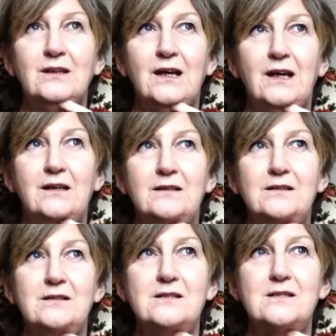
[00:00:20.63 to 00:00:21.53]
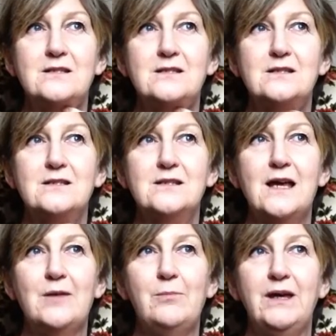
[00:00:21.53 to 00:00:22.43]
And
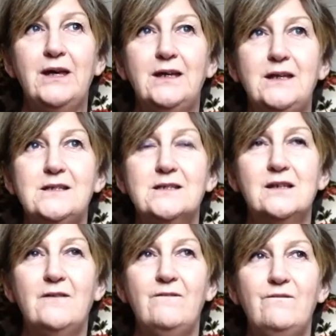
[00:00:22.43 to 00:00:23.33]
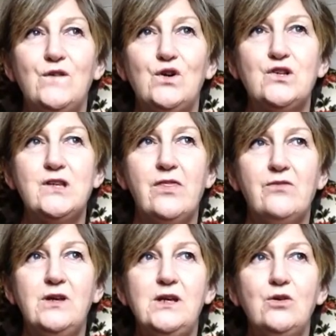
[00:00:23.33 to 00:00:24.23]
I paid
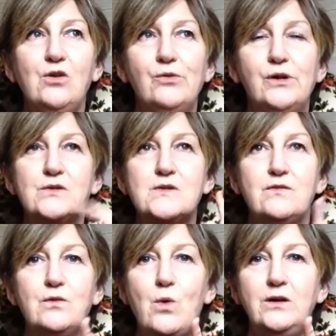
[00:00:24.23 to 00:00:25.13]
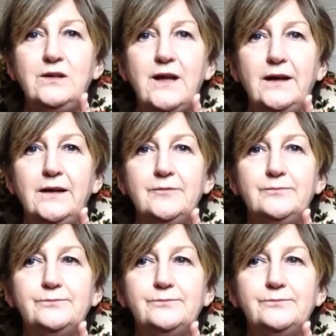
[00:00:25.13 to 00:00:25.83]
€43 for one night,